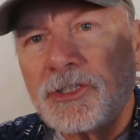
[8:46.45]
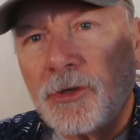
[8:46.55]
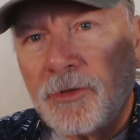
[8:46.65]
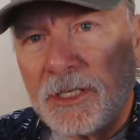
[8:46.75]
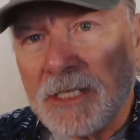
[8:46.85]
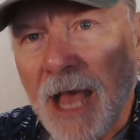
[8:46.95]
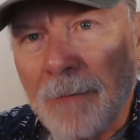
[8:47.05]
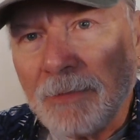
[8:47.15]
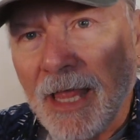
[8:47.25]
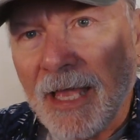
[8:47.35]
So the
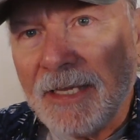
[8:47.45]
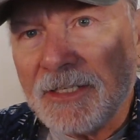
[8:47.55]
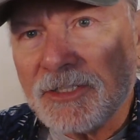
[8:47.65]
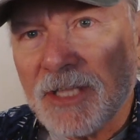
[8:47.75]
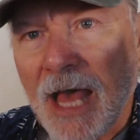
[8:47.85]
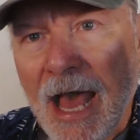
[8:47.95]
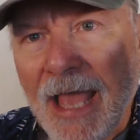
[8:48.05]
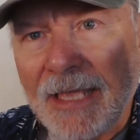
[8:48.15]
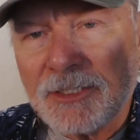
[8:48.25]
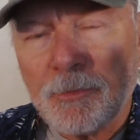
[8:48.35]
top line is the
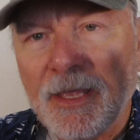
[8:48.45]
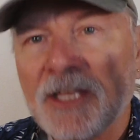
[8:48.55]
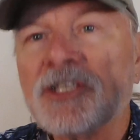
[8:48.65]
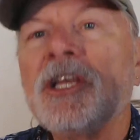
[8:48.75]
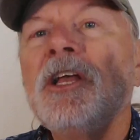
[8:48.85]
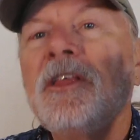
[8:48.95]
highest pitch.